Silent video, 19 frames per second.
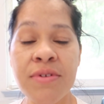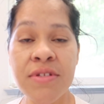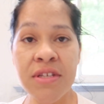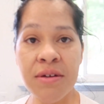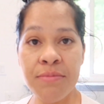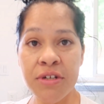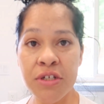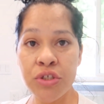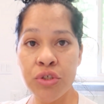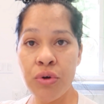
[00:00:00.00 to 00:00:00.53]
ones
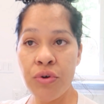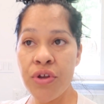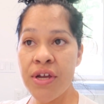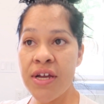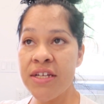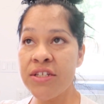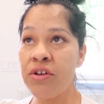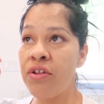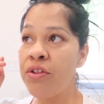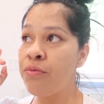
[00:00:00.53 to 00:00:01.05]
I'm going to show you
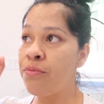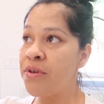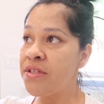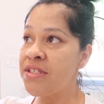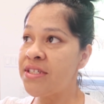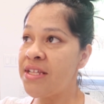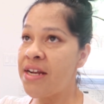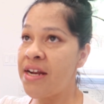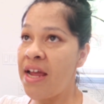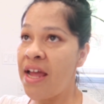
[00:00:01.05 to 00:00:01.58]
guys are the
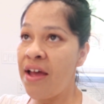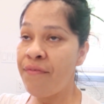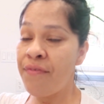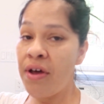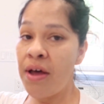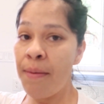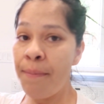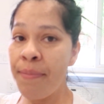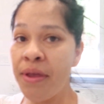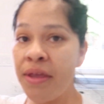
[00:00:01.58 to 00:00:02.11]
ones that I have up